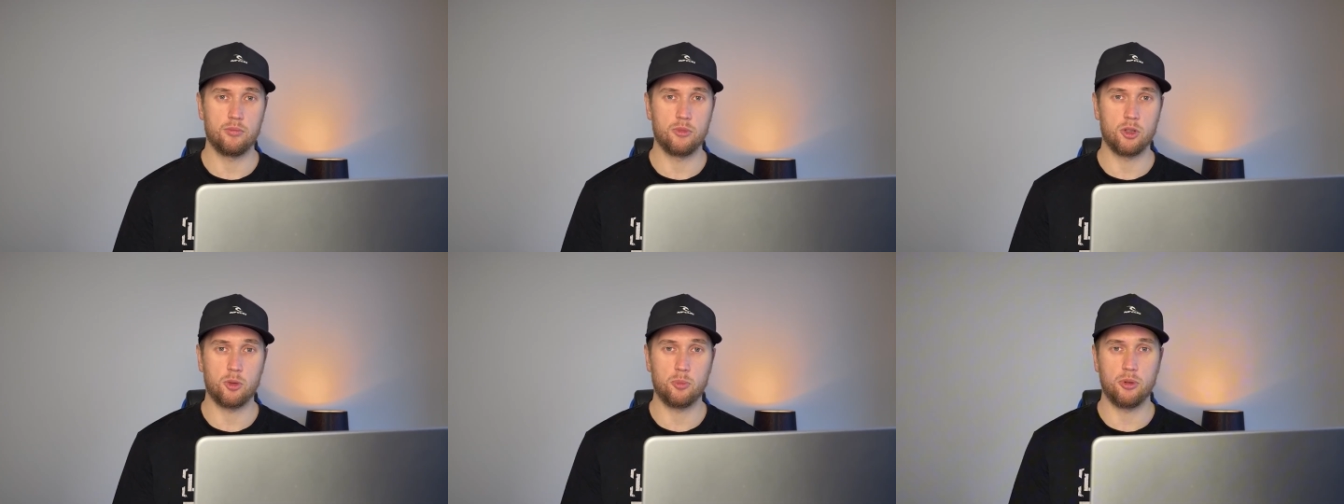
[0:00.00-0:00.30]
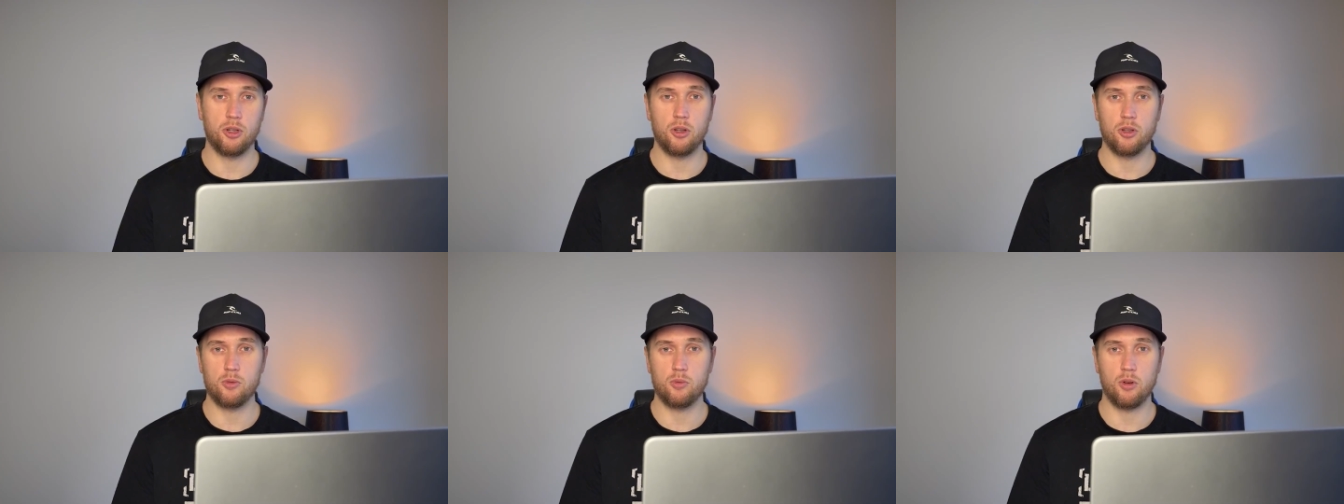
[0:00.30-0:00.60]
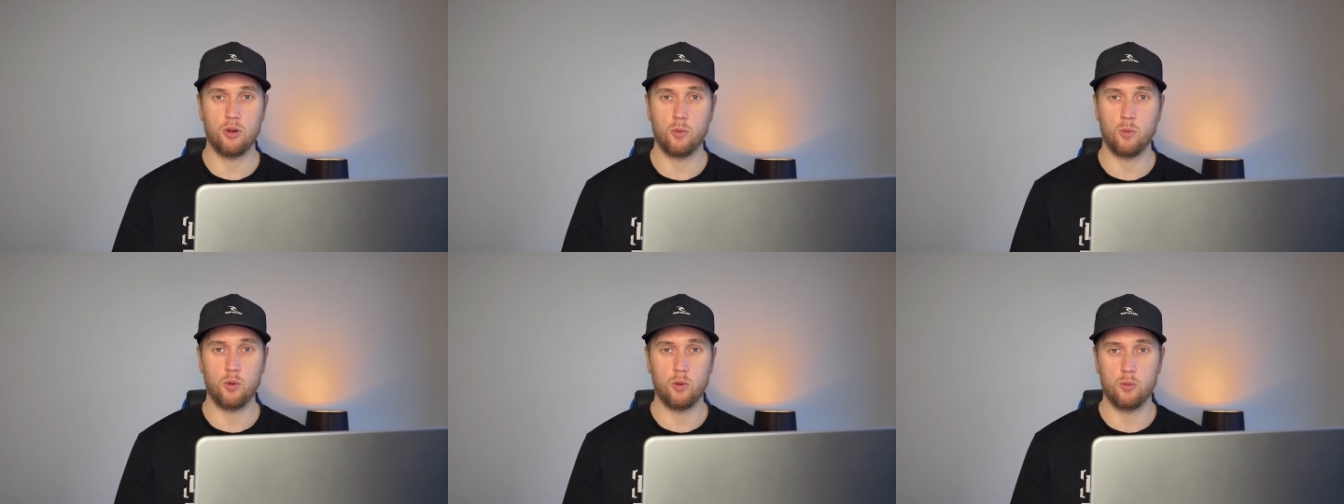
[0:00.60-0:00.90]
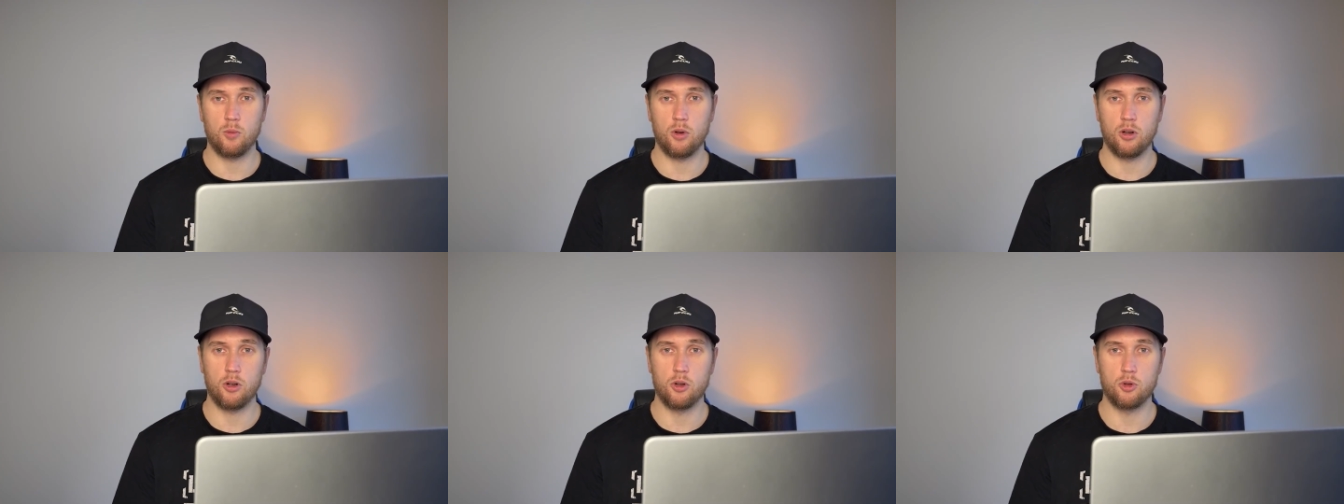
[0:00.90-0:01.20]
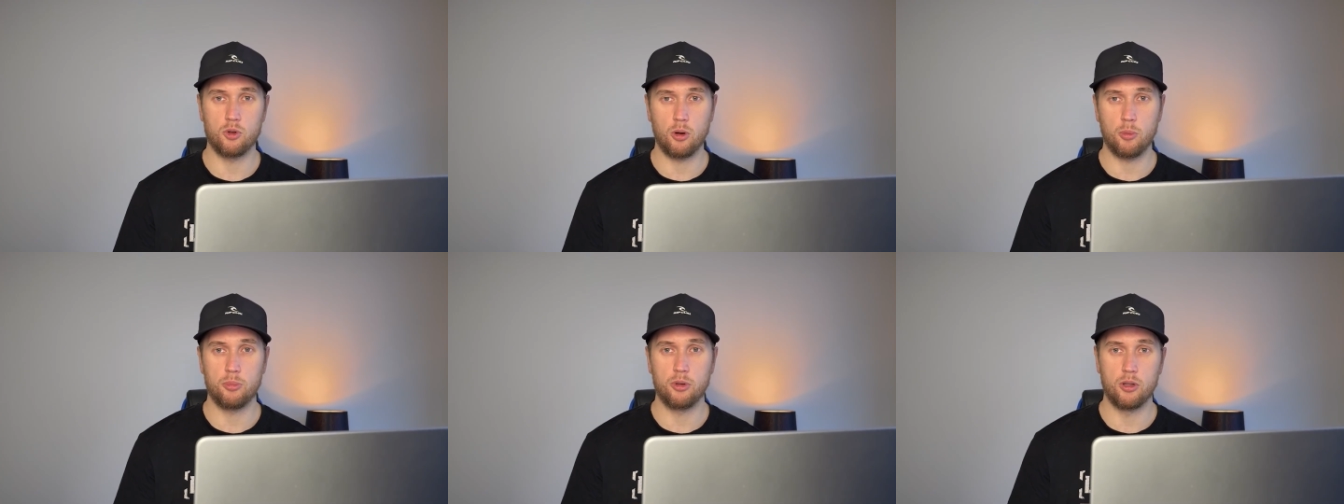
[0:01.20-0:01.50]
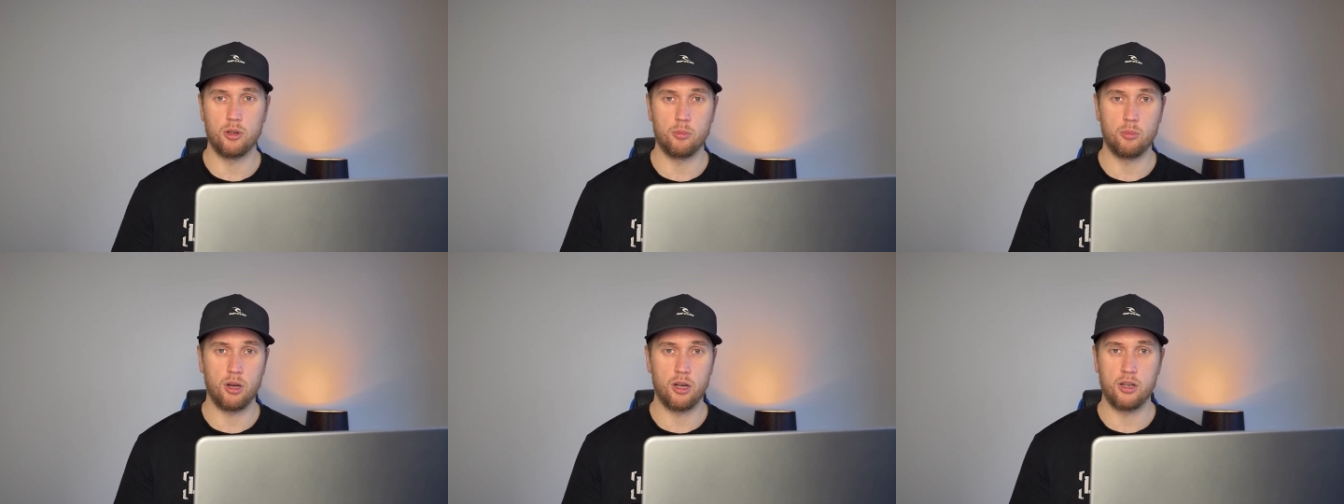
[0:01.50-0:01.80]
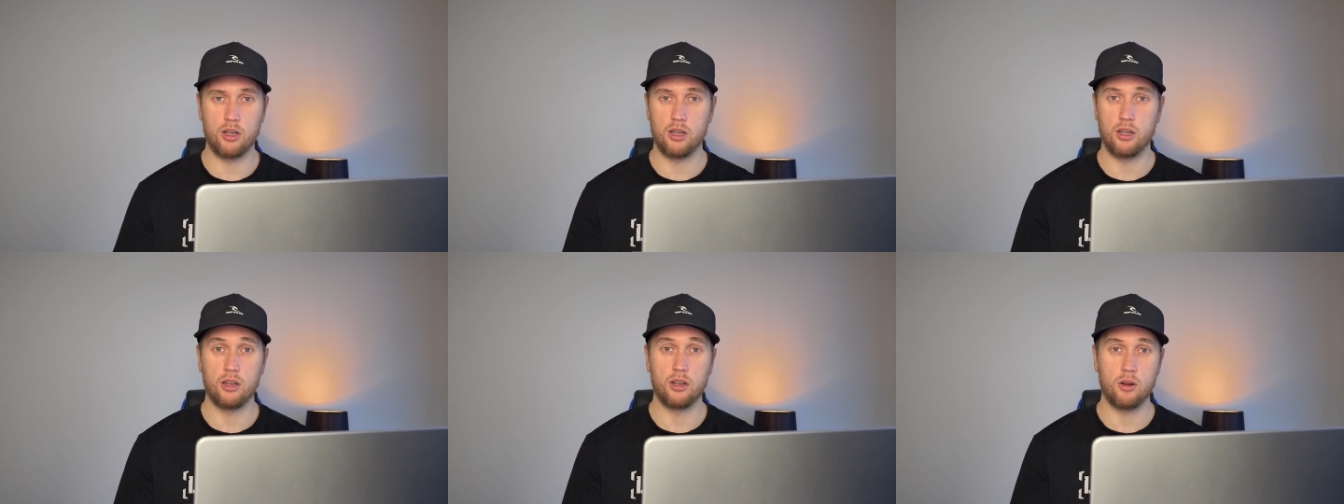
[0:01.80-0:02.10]
just because we don't want to drop you the
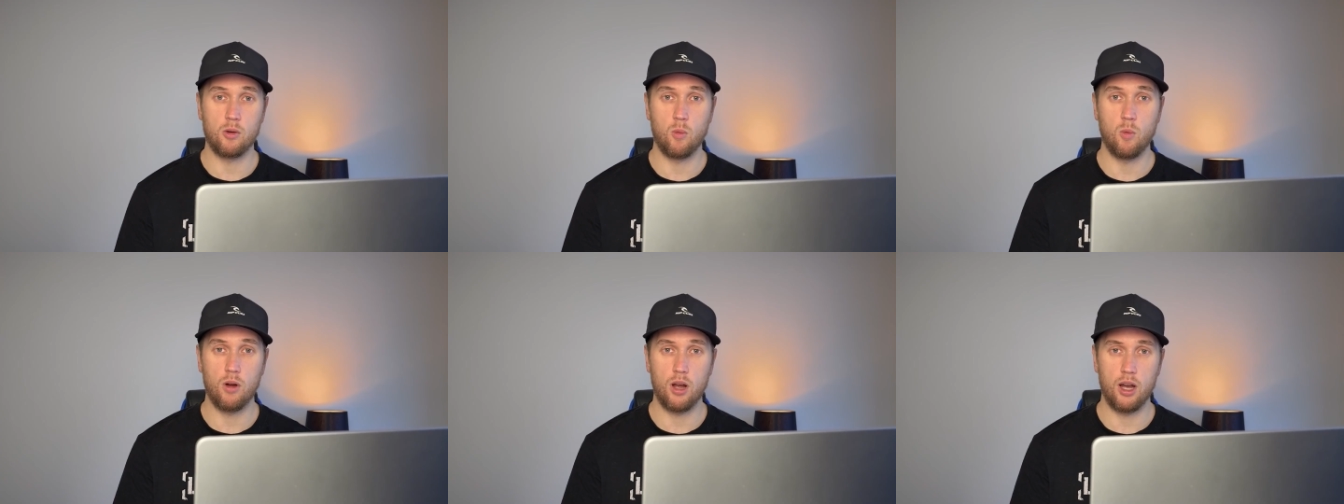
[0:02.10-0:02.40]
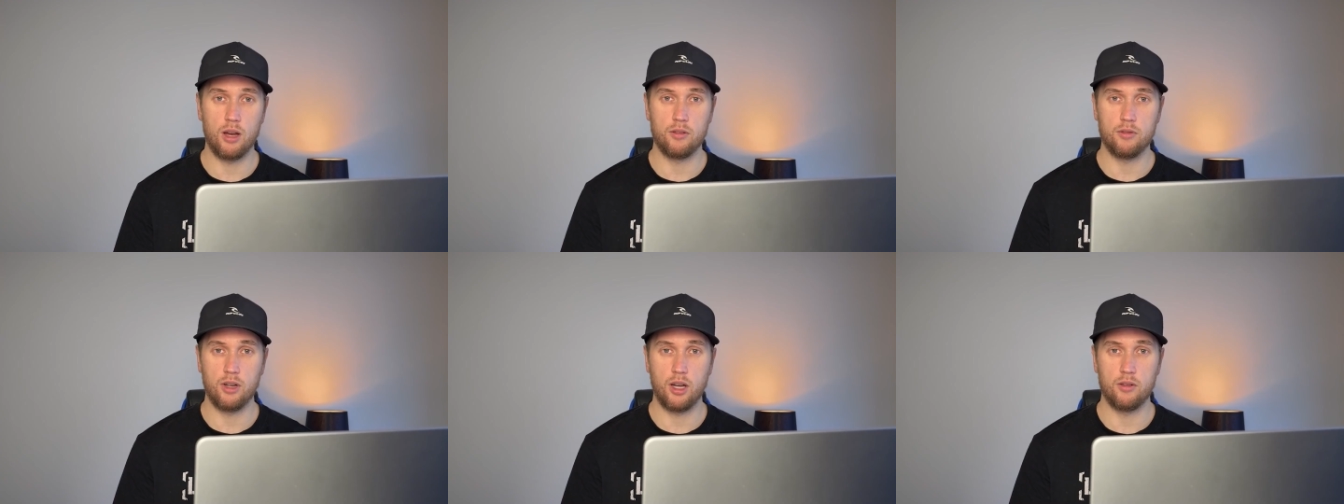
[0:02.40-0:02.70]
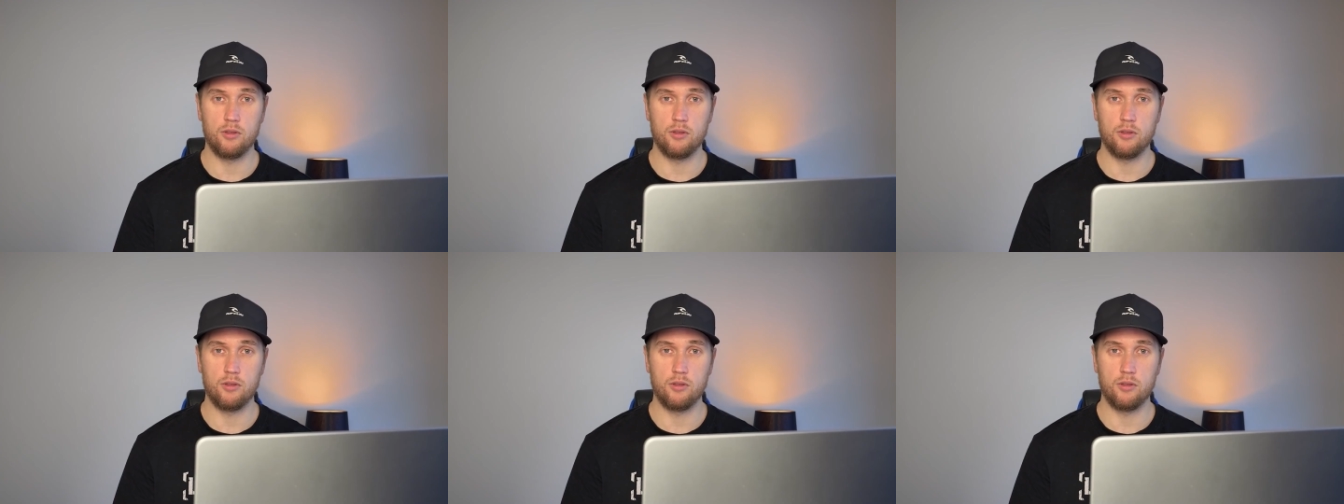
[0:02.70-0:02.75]
money and like have,